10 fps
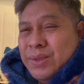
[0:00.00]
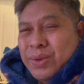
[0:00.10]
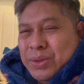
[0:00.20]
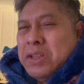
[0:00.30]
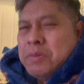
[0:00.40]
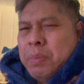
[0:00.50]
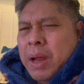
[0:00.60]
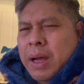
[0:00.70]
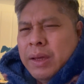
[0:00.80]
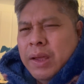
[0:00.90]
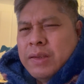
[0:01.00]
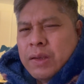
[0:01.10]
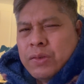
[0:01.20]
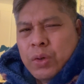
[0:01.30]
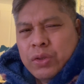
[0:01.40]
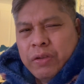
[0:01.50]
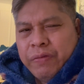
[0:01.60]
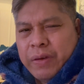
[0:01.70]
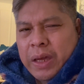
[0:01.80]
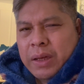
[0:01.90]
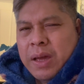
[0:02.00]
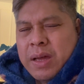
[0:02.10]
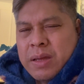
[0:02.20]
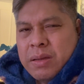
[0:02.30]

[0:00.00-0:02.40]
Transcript: this blog is a sort of like